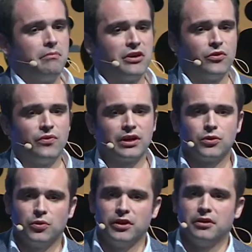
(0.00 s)

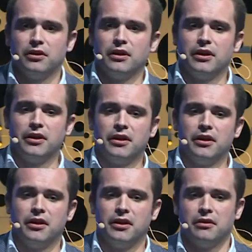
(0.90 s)
manufacturing
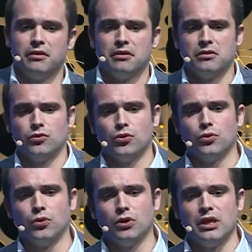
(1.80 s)
uh,
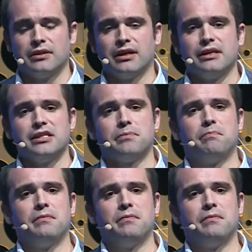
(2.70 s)
tool that is,